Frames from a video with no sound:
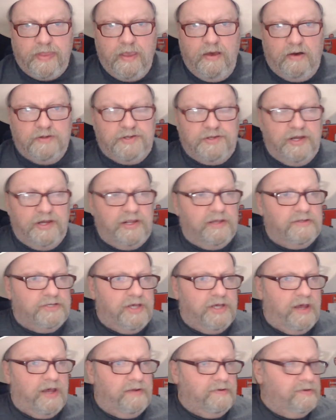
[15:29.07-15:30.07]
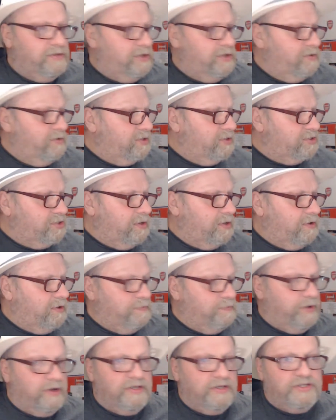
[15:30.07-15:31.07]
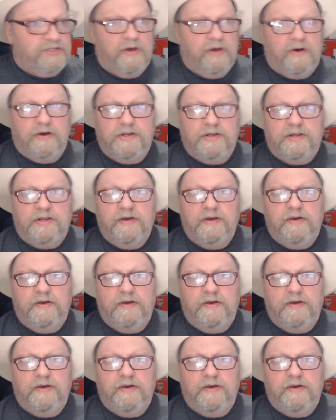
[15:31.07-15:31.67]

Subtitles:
I did intend on doing a side-by-side